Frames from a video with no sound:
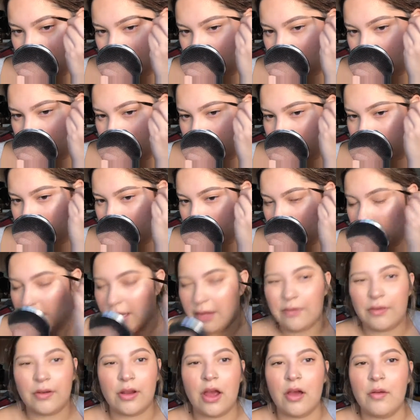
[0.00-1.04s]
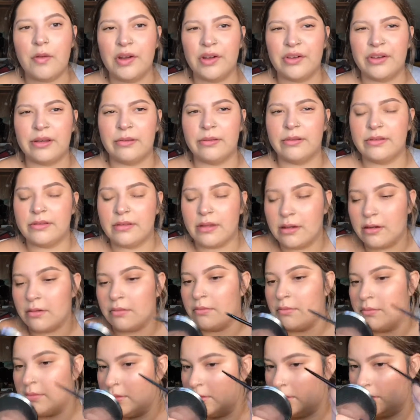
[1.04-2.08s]
a lady, I forgot what her name is. I
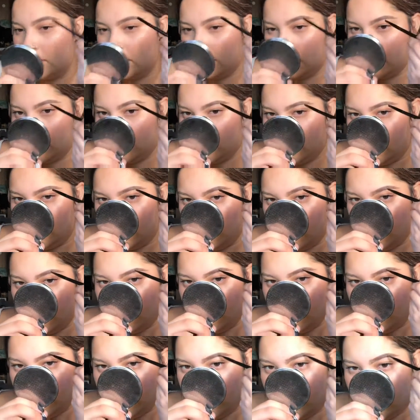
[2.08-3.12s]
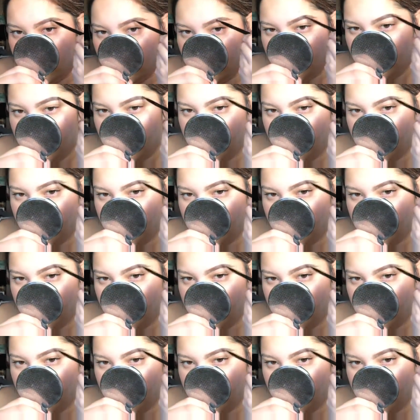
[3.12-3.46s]
don't know